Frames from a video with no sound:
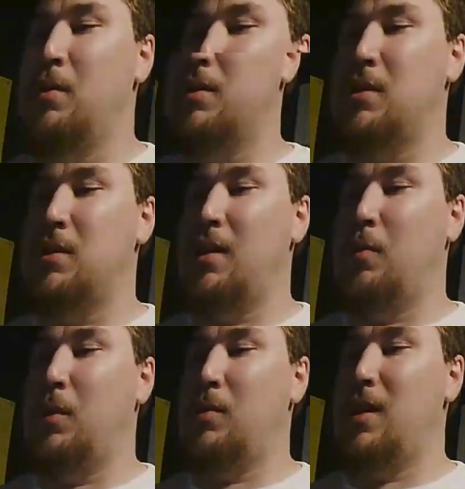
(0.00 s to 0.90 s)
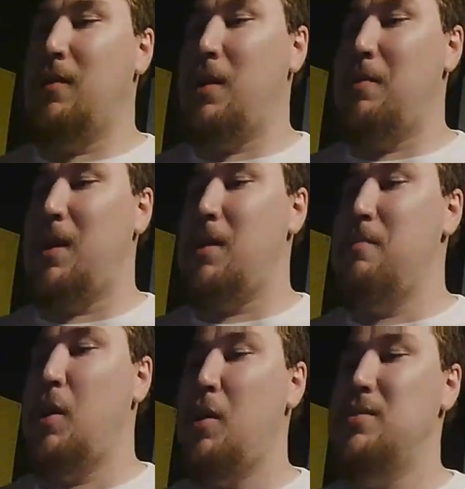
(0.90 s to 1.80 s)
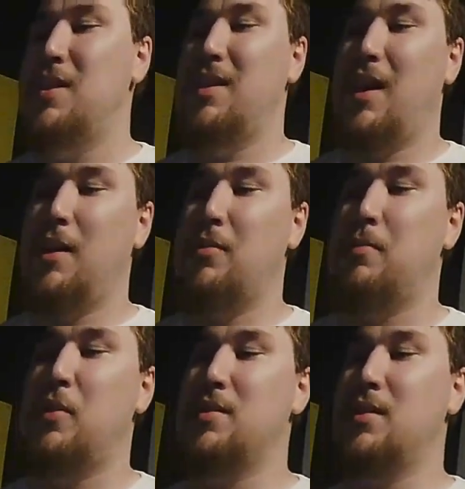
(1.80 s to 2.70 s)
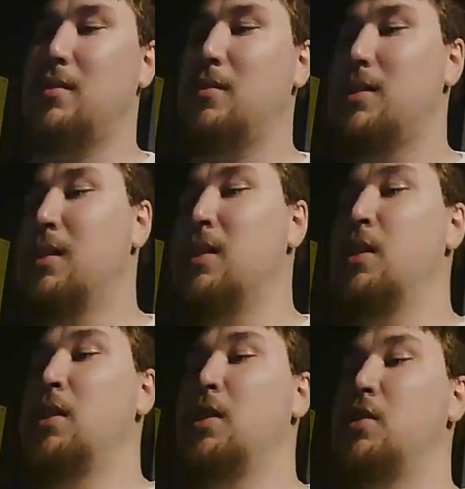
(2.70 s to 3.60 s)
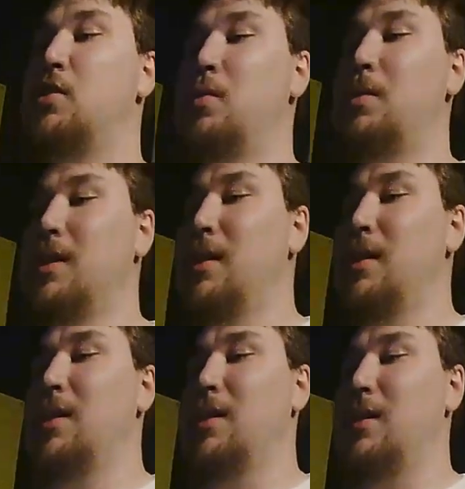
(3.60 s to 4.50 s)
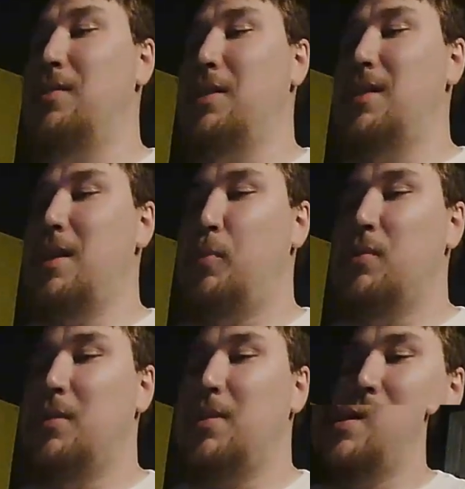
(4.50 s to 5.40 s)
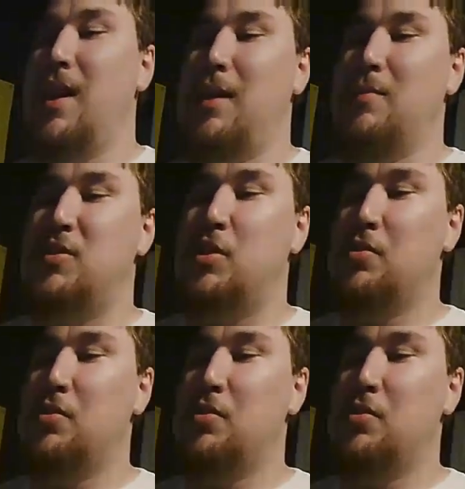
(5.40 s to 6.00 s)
which will give them a composed and integrated personality." Dewey gives examples of the games